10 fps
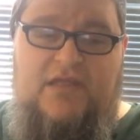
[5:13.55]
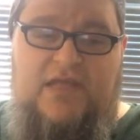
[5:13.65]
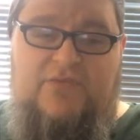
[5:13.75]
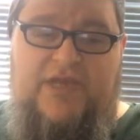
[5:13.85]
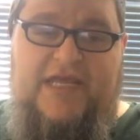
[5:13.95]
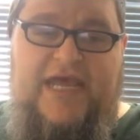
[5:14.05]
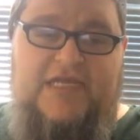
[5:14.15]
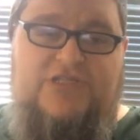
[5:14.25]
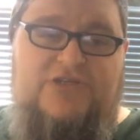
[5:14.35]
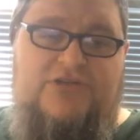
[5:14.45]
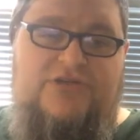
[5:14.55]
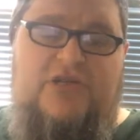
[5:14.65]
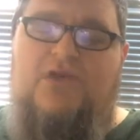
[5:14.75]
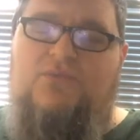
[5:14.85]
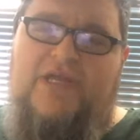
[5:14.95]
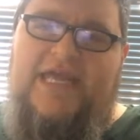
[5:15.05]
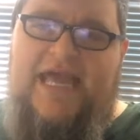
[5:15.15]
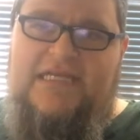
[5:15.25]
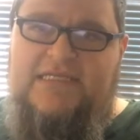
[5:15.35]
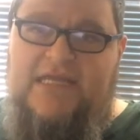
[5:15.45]
and recasters, not
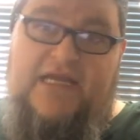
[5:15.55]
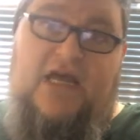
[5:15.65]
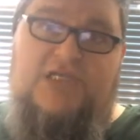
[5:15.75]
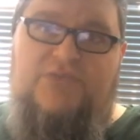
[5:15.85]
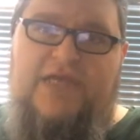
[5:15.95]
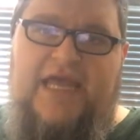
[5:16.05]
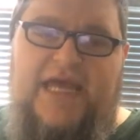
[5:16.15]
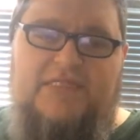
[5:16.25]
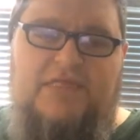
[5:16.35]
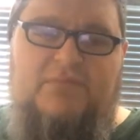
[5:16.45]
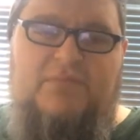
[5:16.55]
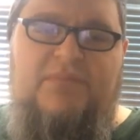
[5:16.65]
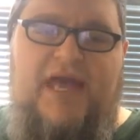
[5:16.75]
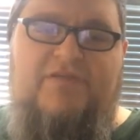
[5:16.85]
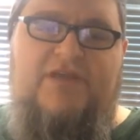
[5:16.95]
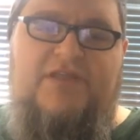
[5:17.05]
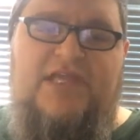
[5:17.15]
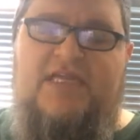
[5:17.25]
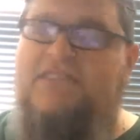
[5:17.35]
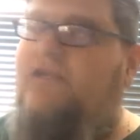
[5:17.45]
recasting like us recasting, but having
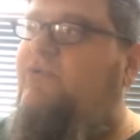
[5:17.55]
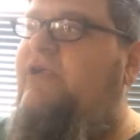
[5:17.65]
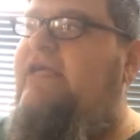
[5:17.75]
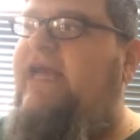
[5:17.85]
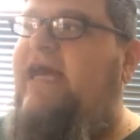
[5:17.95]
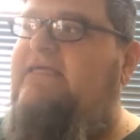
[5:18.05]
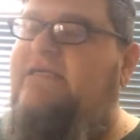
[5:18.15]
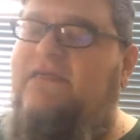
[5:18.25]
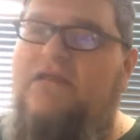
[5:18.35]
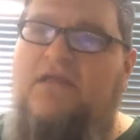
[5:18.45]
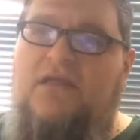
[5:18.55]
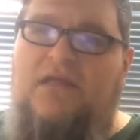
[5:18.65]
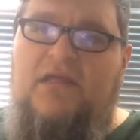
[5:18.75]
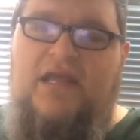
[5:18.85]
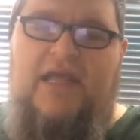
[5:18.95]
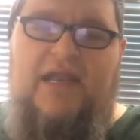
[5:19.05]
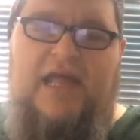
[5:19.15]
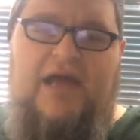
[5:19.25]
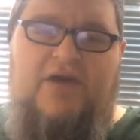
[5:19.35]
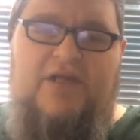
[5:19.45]
things that are recasted, and
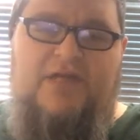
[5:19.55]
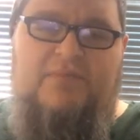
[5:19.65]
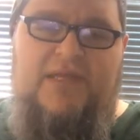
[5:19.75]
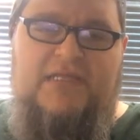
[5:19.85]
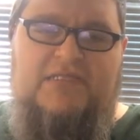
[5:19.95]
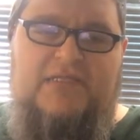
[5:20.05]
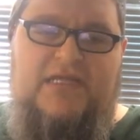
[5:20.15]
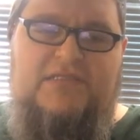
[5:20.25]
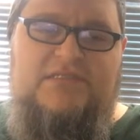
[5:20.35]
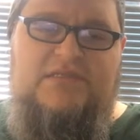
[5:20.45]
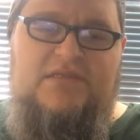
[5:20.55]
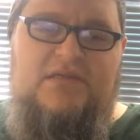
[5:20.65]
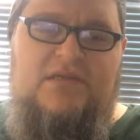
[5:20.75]
how it can be. It, it's